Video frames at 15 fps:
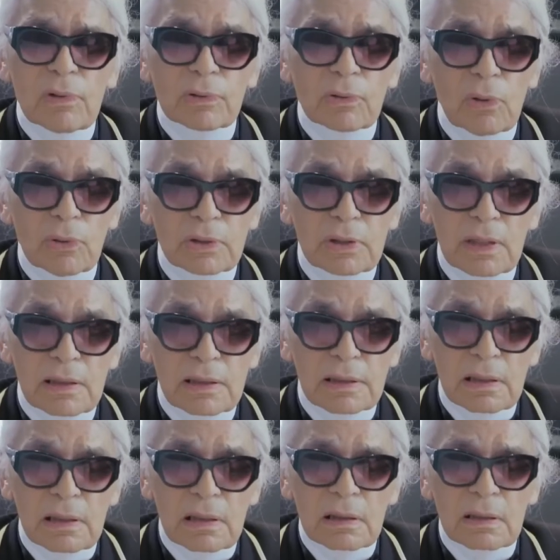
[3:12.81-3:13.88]
for a
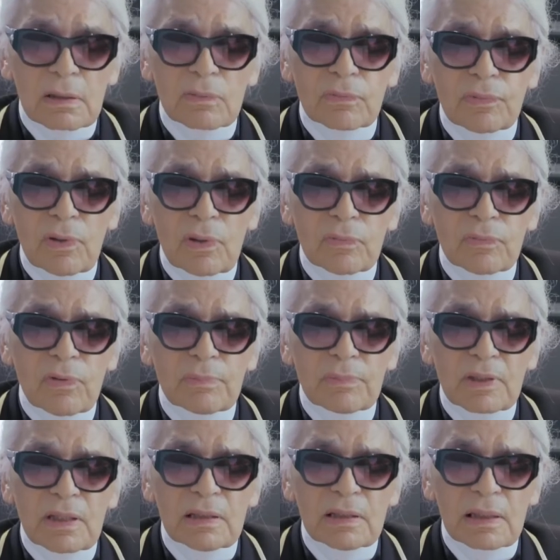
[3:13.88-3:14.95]
contest
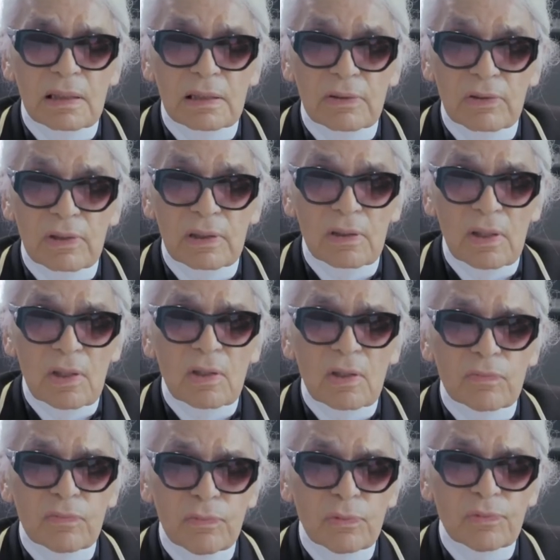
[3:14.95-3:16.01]
from the International
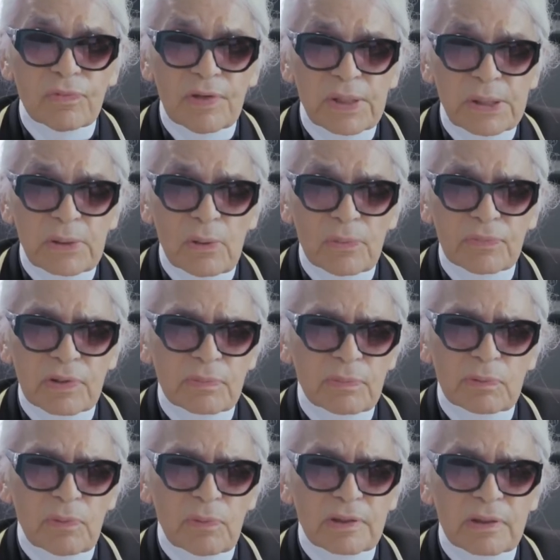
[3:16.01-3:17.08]
Wool Fashion
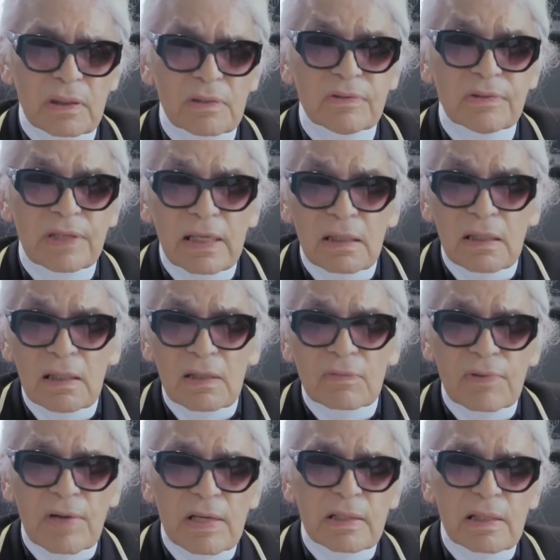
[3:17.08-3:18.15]
Office, what was a then
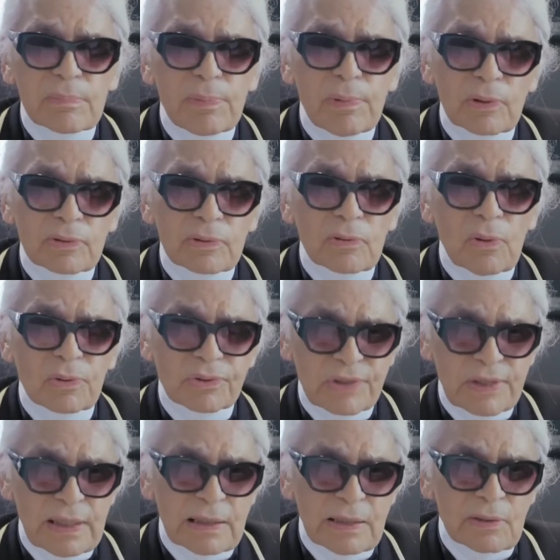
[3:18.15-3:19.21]
very important
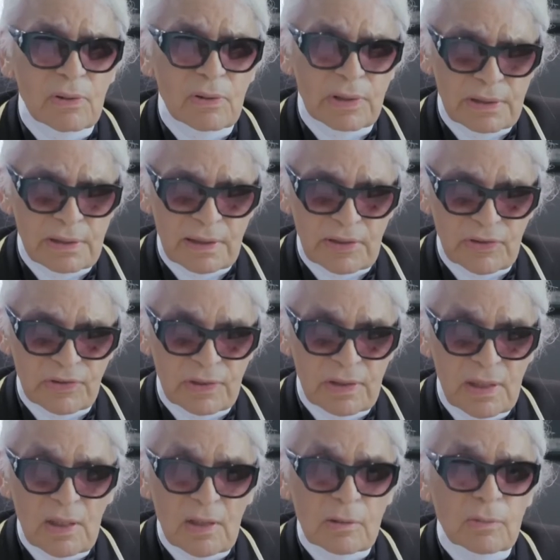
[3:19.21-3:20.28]
Australian
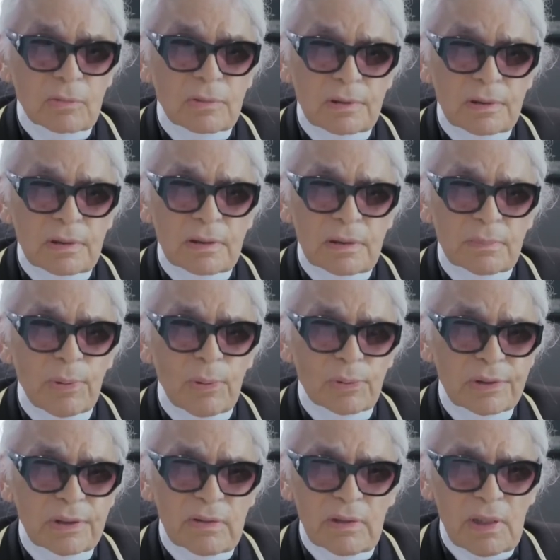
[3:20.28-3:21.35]
organization. So the
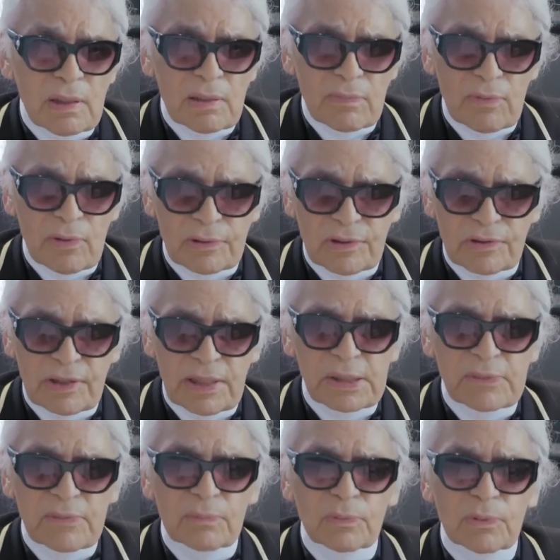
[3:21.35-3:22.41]
poster was a
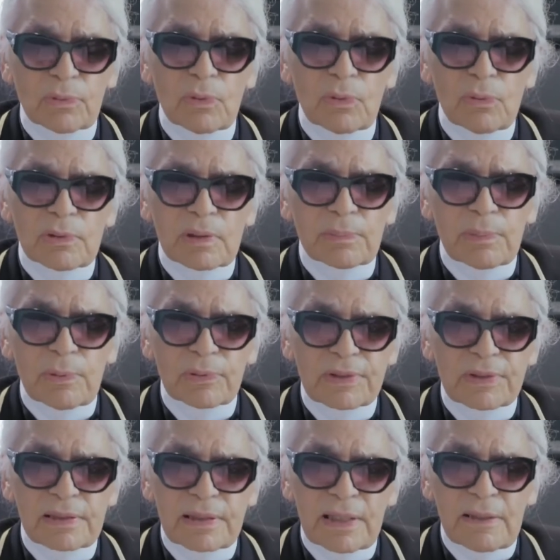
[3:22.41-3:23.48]
sketch from Rio, and the
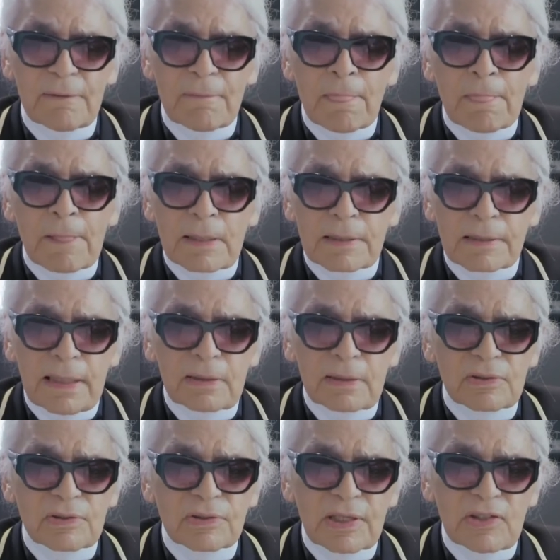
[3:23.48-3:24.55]
poster said,
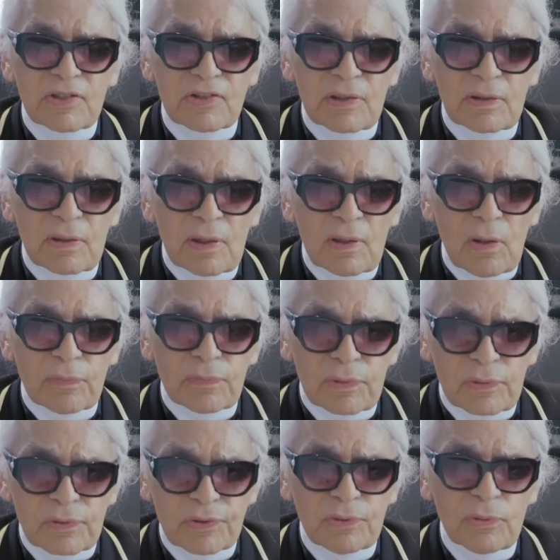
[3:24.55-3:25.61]
send a sketch of
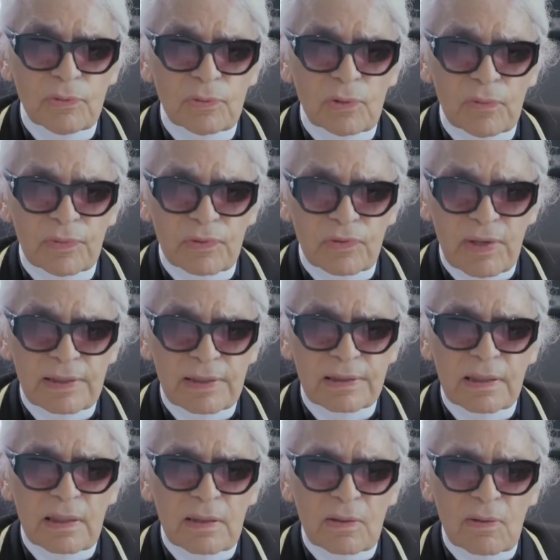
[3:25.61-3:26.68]
a suit, of a
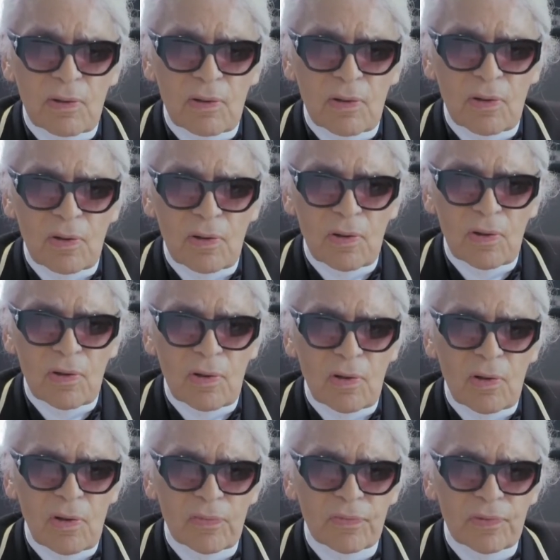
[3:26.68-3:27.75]
dress,
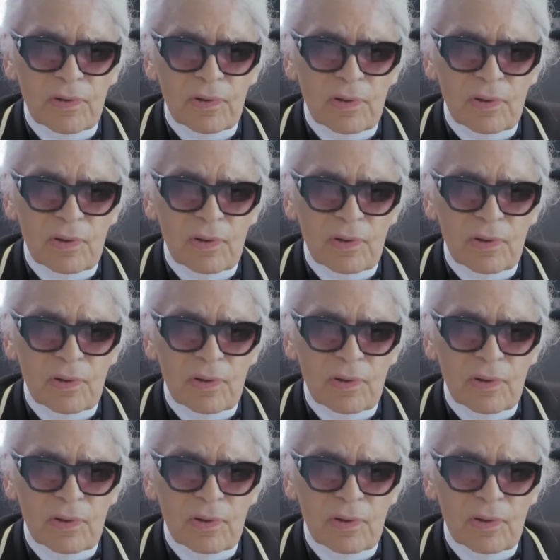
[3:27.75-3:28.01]
of